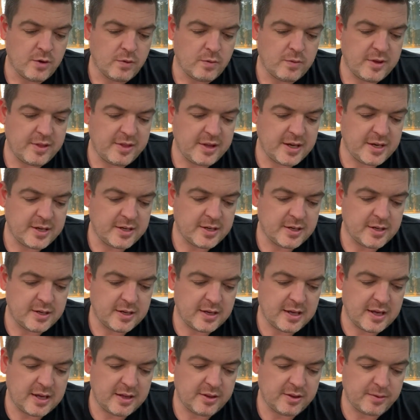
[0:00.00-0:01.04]
with it,
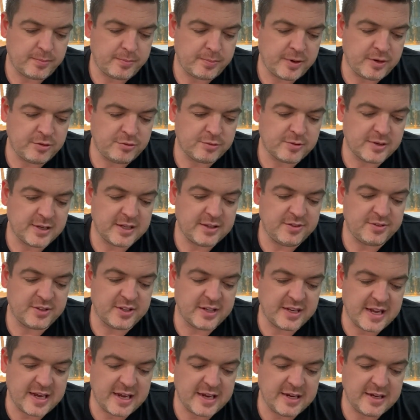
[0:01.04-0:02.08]
the press release
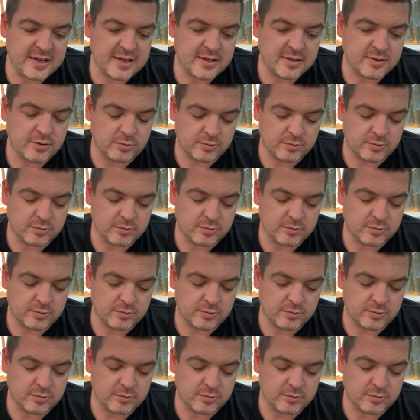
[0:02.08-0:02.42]
today